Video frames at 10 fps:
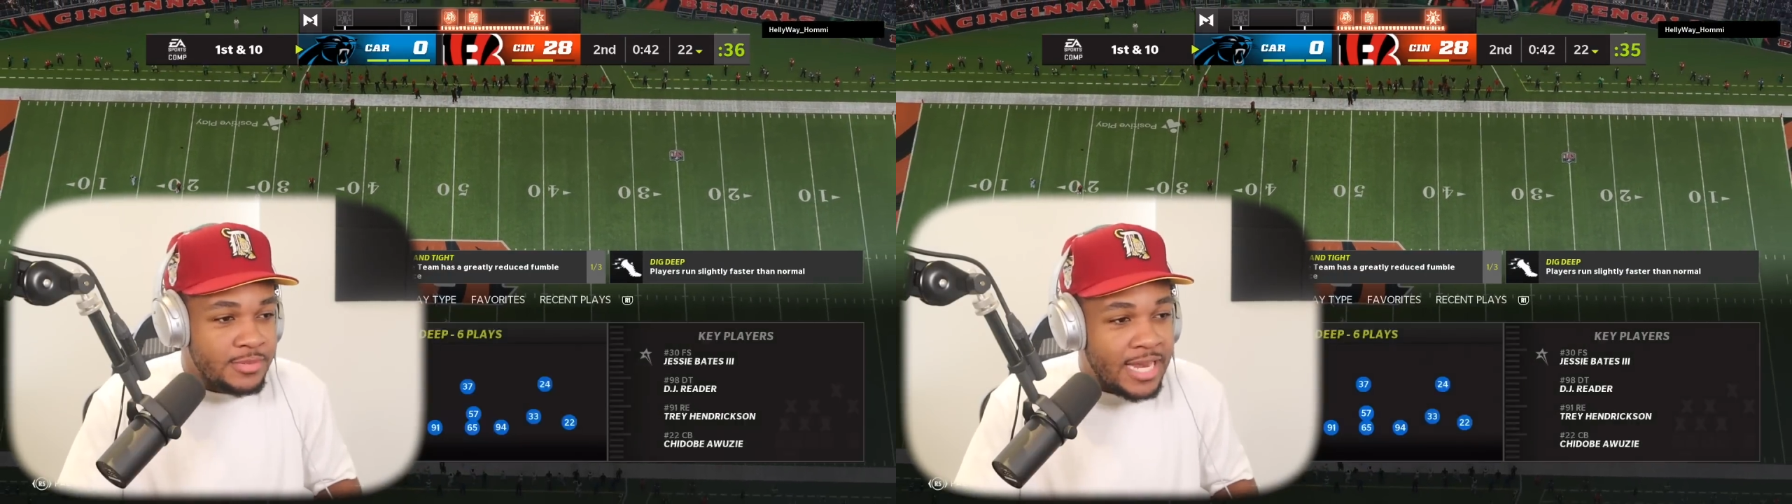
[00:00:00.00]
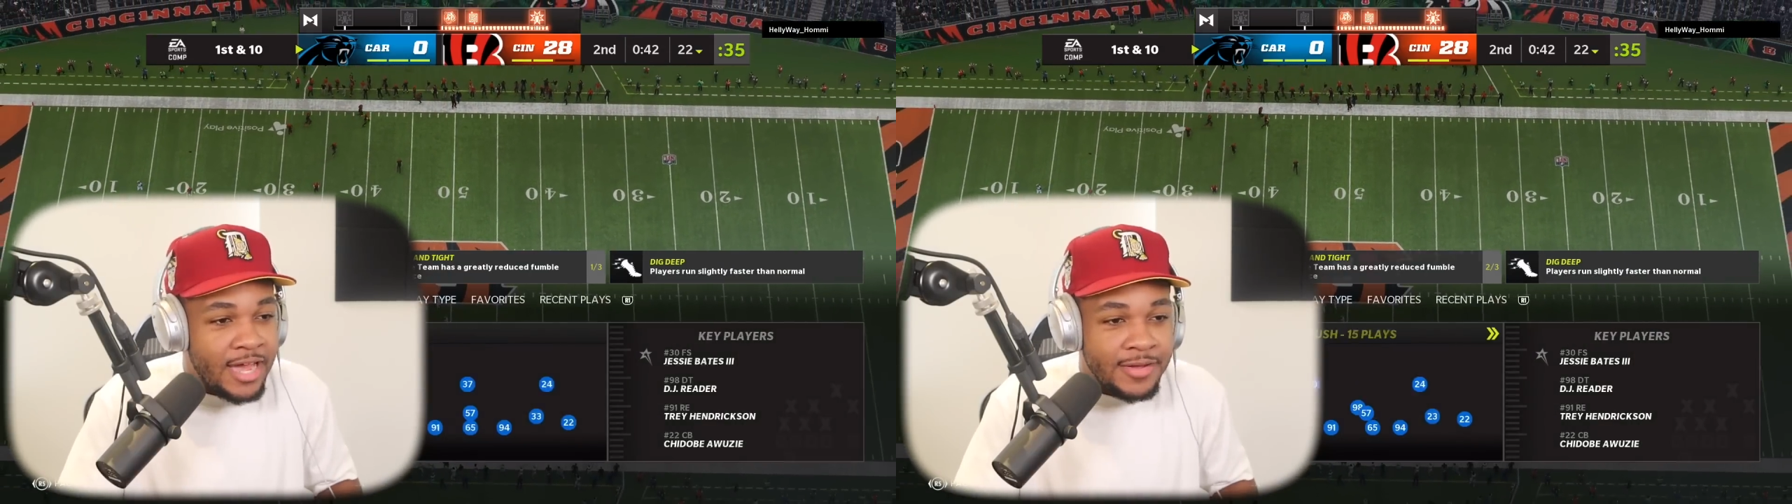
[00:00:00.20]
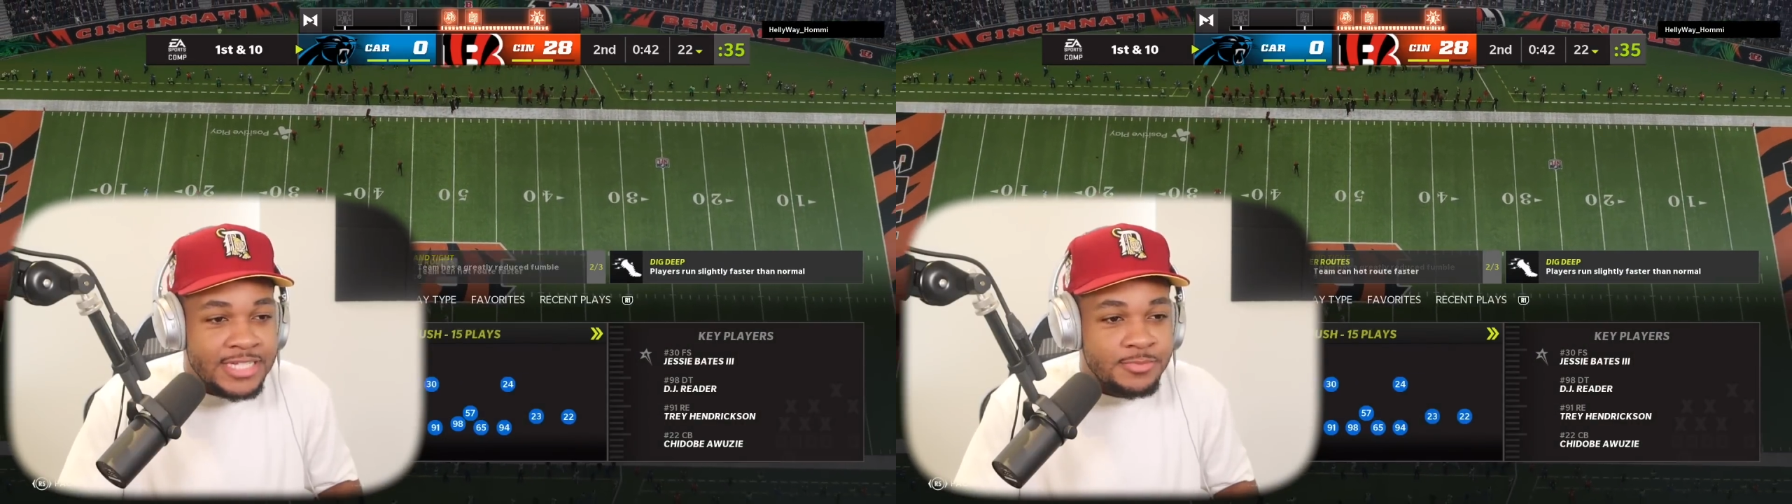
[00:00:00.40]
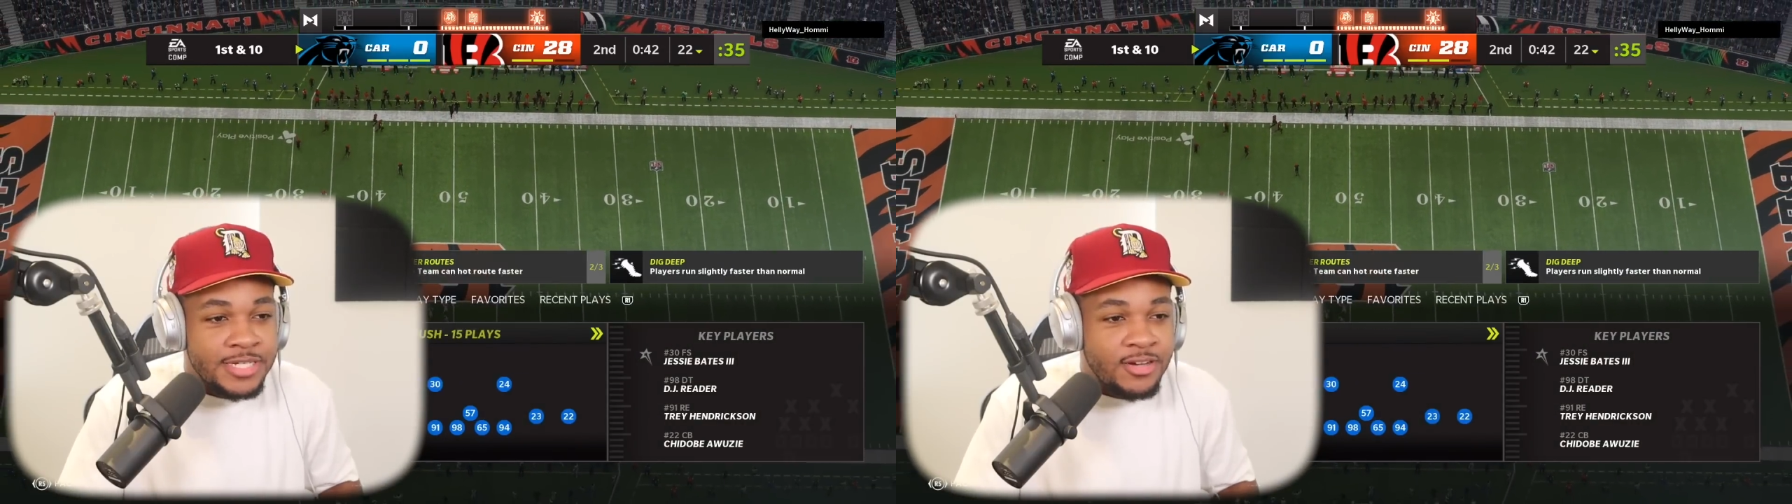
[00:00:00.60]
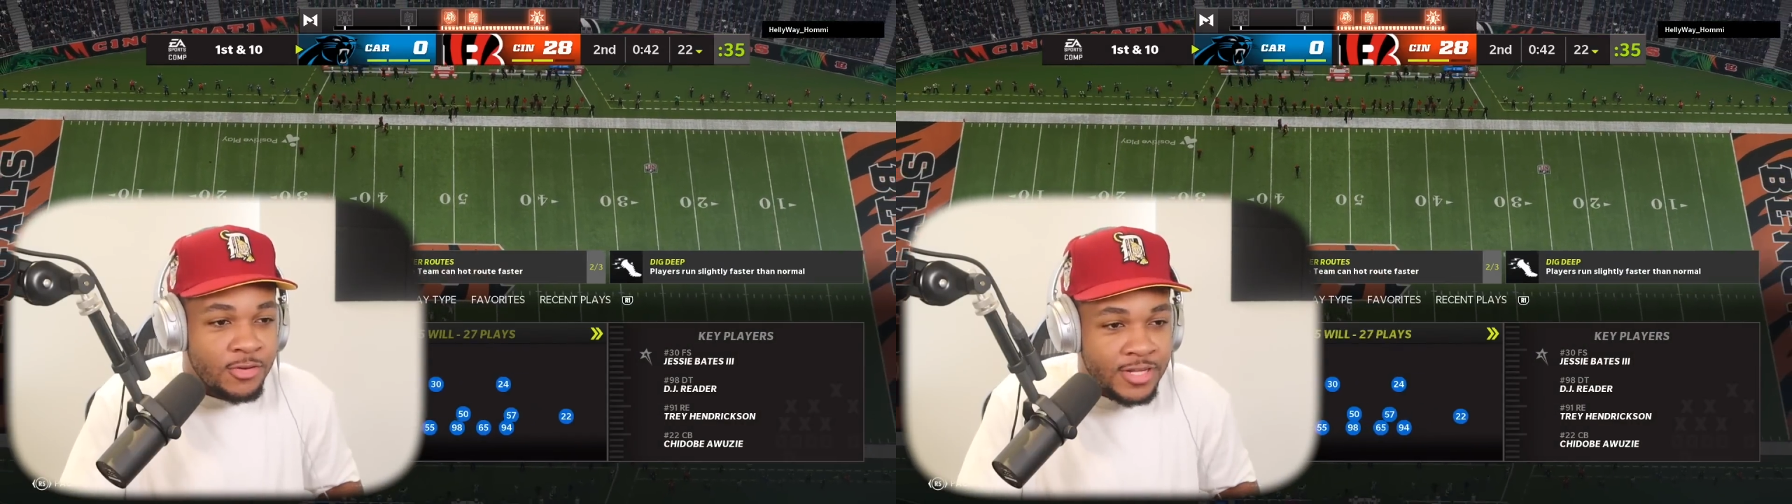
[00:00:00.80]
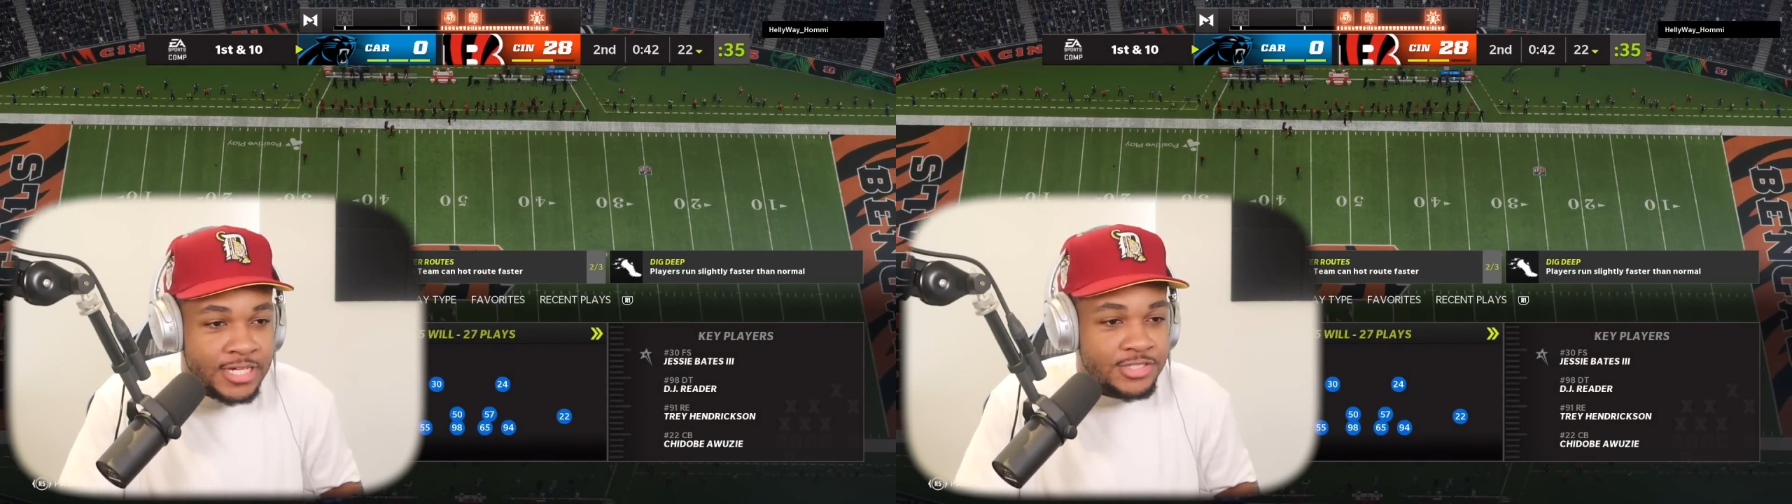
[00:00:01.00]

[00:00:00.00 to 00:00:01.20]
but now against me, your old line